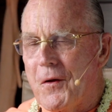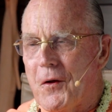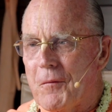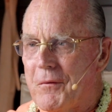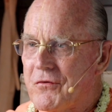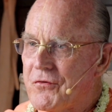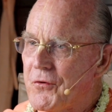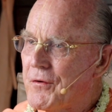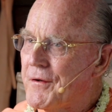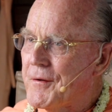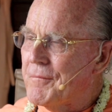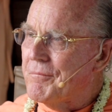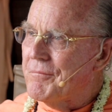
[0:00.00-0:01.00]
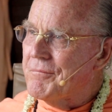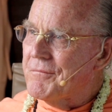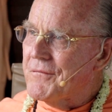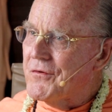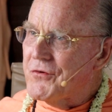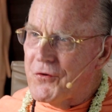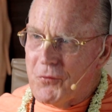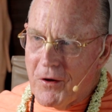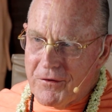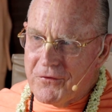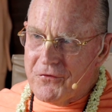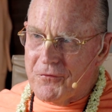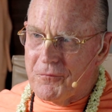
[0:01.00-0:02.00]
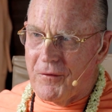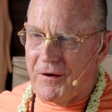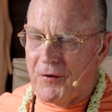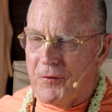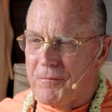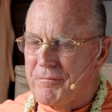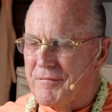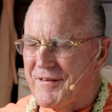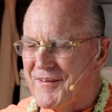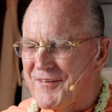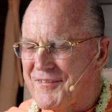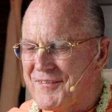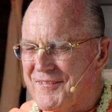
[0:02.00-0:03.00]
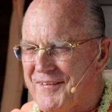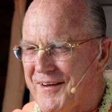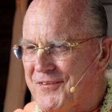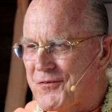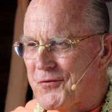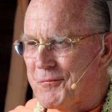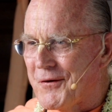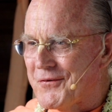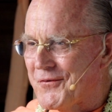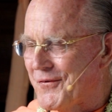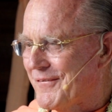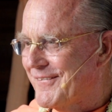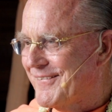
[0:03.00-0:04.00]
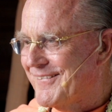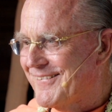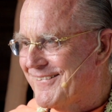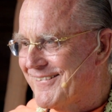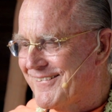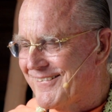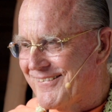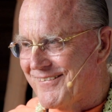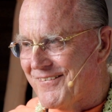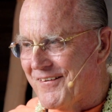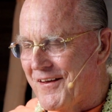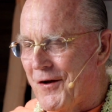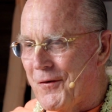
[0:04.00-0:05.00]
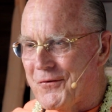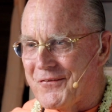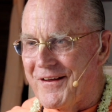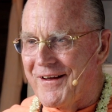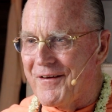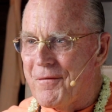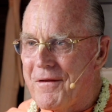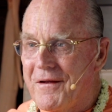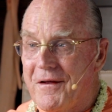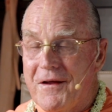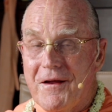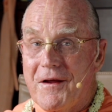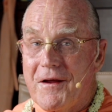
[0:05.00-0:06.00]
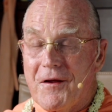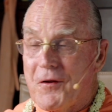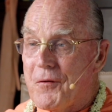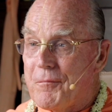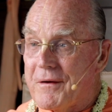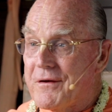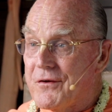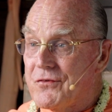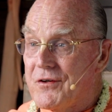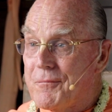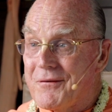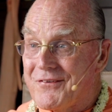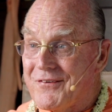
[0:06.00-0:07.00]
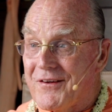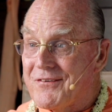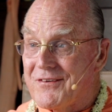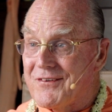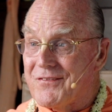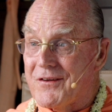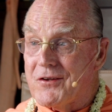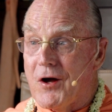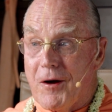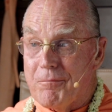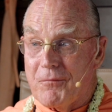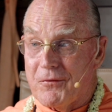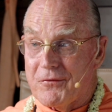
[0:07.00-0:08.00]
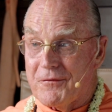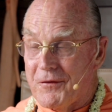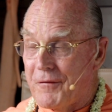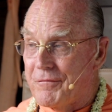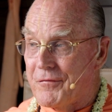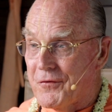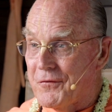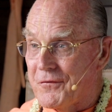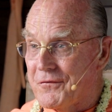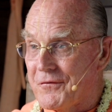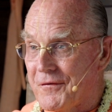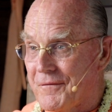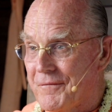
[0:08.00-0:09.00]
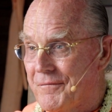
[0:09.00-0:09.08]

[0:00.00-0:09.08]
But surely Sri Radha's smile is extra special. How is that? Because she possesses the topmost love for Krishna.